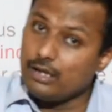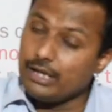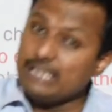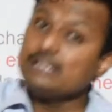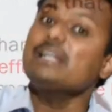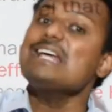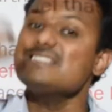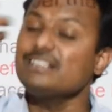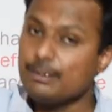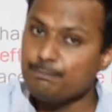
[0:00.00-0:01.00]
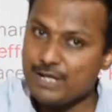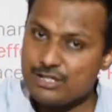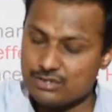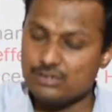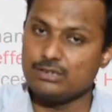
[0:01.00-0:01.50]
increase the
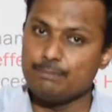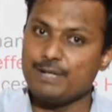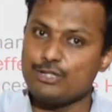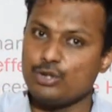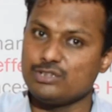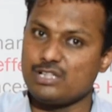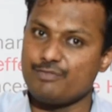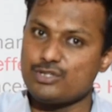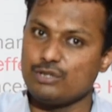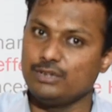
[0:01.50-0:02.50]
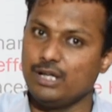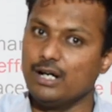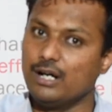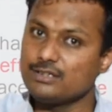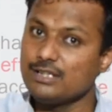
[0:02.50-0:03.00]
temperature on the surface of the
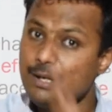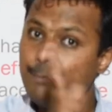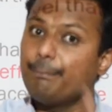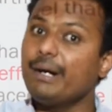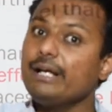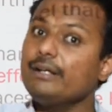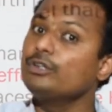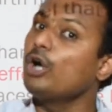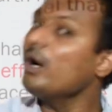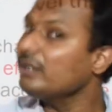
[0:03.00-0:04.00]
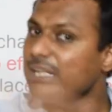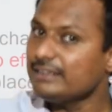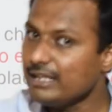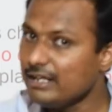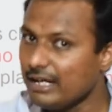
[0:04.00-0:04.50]
earth by not
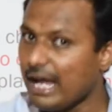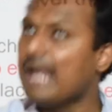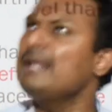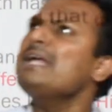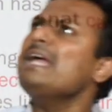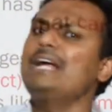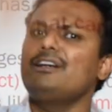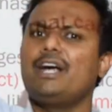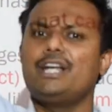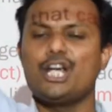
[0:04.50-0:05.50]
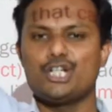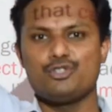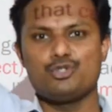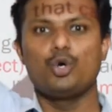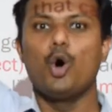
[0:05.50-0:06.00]
letting any heat
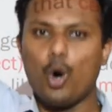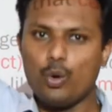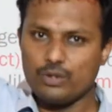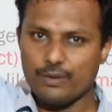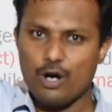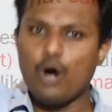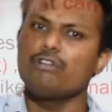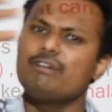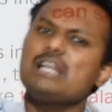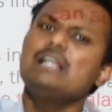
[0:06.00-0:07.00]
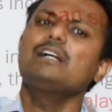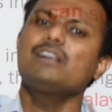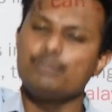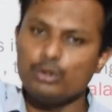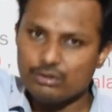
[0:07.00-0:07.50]
radiations to go out, or very little
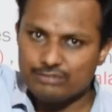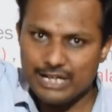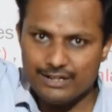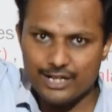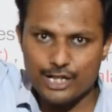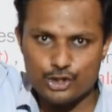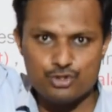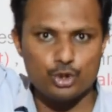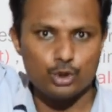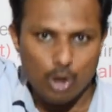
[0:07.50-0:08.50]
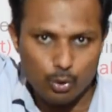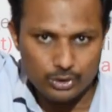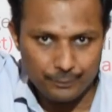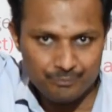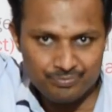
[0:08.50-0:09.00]
amount of the heat radiations to go
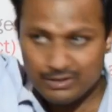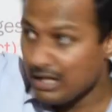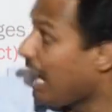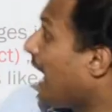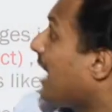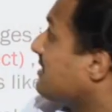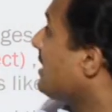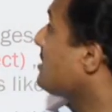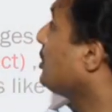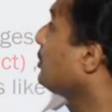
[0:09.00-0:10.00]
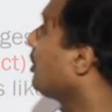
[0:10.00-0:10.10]
out. As a result